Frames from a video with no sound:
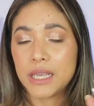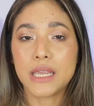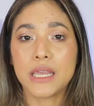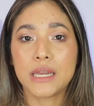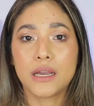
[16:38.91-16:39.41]

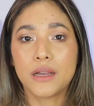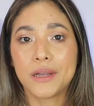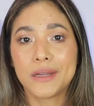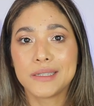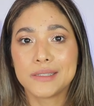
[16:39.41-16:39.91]
in
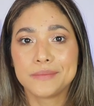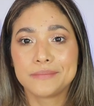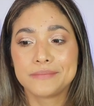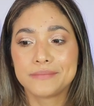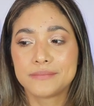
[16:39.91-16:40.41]

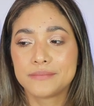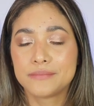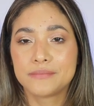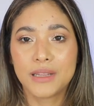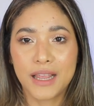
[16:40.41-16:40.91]

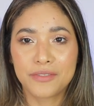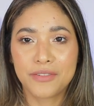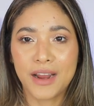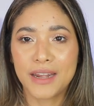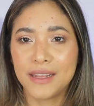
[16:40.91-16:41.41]
um, Black
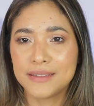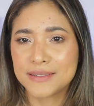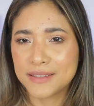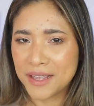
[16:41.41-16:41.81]
Friday's